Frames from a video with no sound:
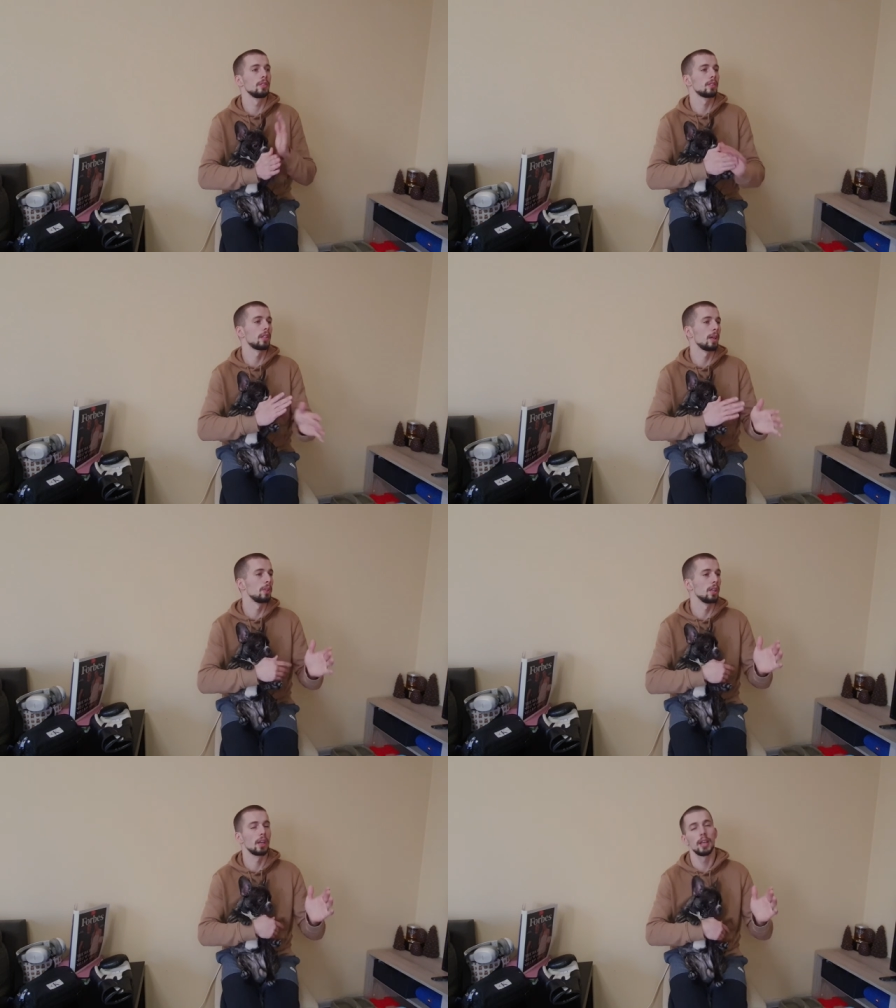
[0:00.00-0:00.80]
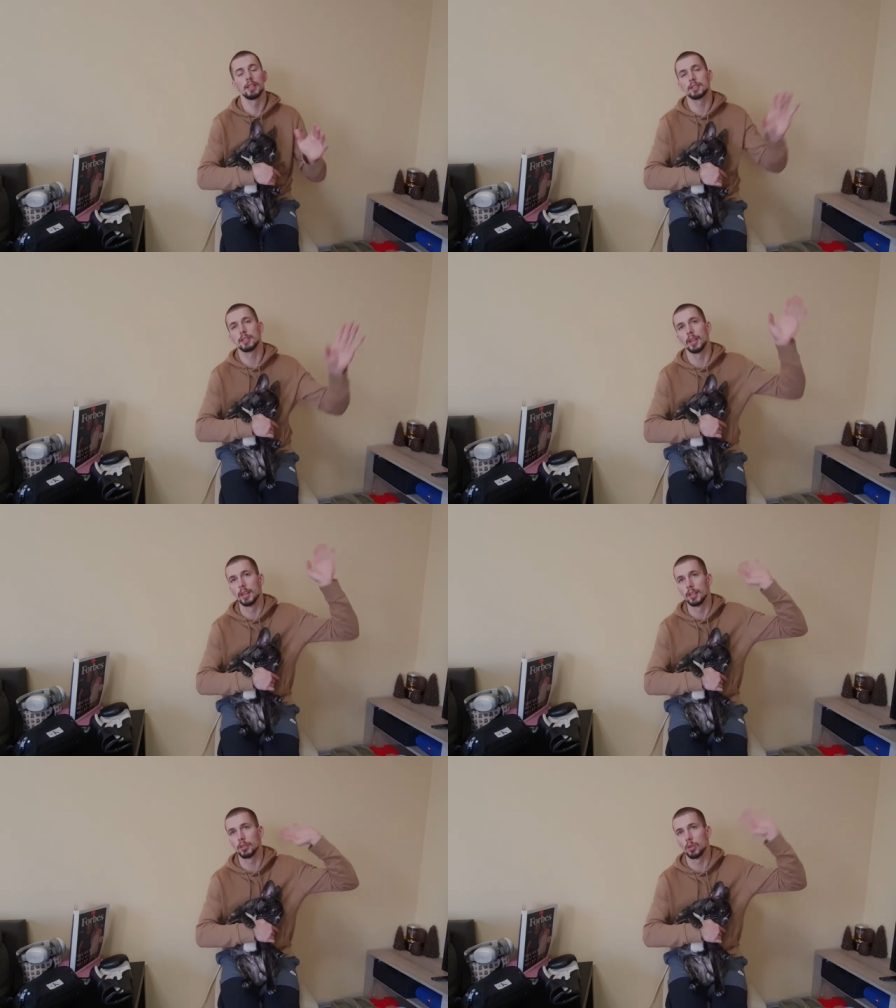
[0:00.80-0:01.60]
slap their hands
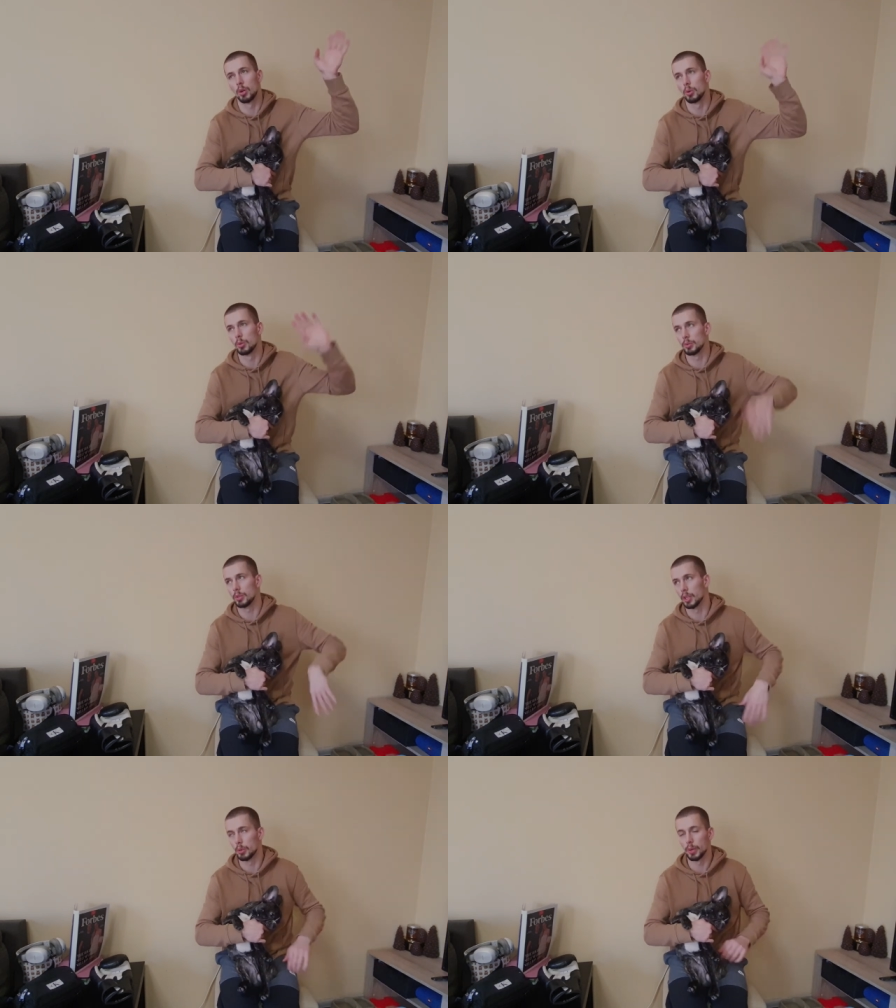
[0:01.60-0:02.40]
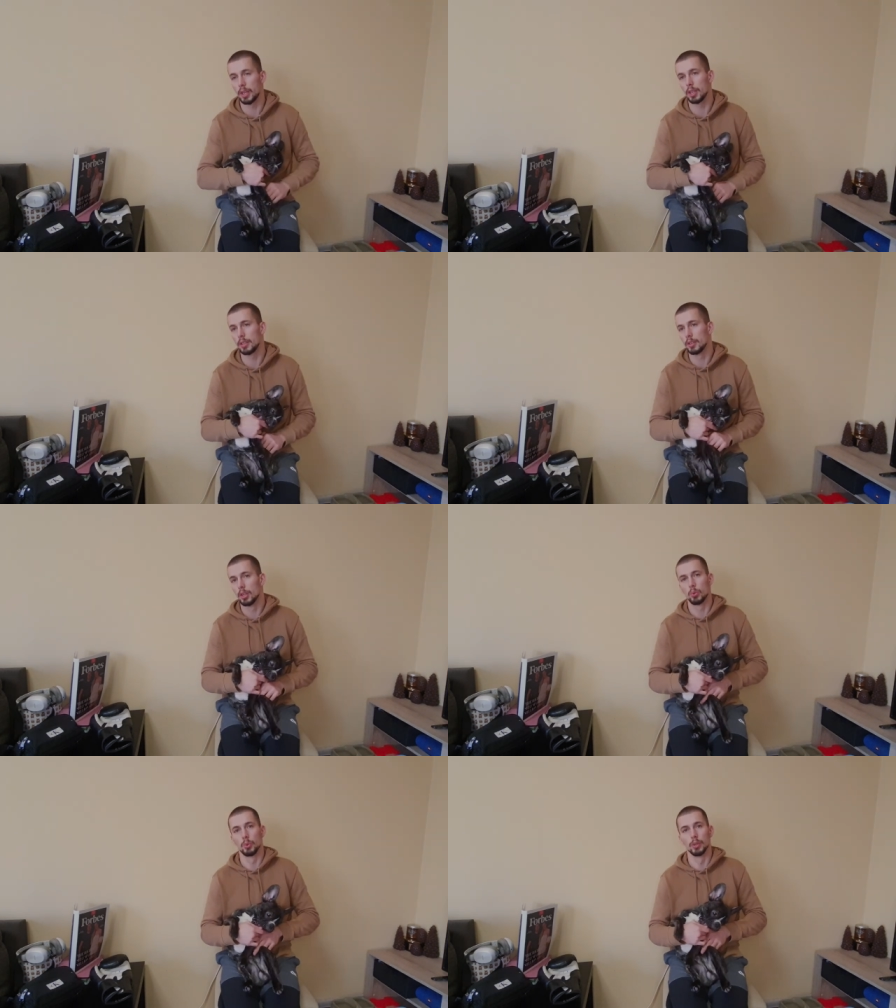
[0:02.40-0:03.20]
and go their way
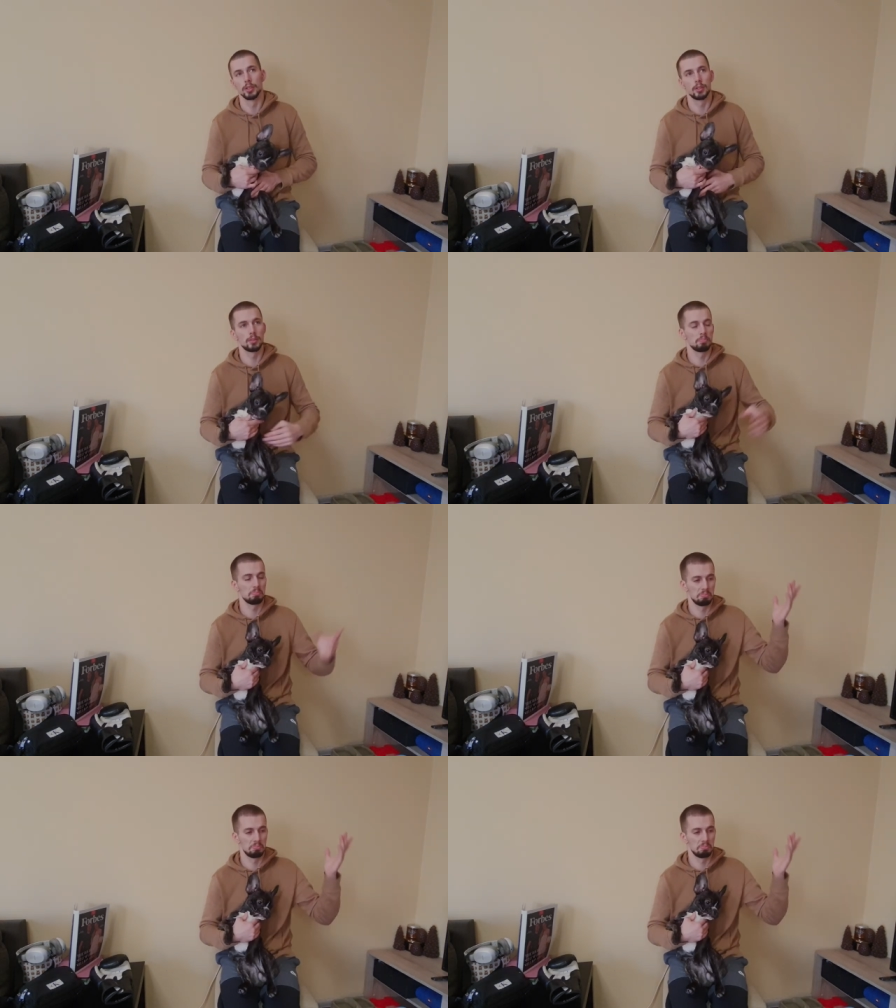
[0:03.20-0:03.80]
with,